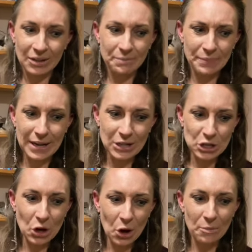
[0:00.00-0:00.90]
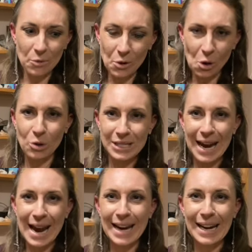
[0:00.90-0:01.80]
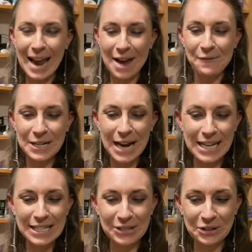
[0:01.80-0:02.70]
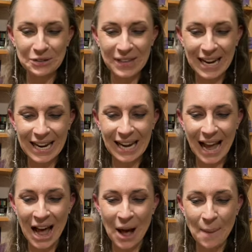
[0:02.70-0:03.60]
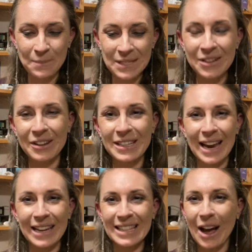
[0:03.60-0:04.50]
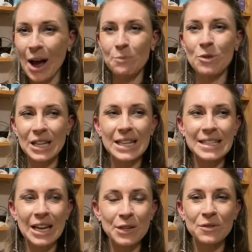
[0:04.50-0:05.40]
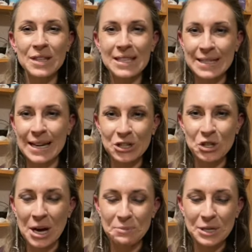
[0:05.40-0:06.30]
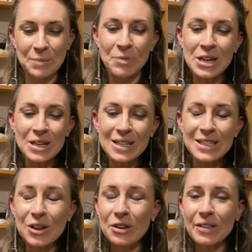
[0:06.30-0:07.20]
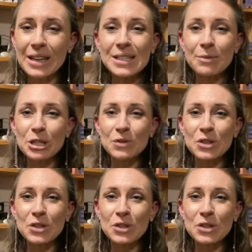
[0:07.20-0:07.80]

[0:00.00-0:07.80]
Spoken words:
be at a job all day, every day sort of thing. I'm really excited for this next chapter. So thanks so much for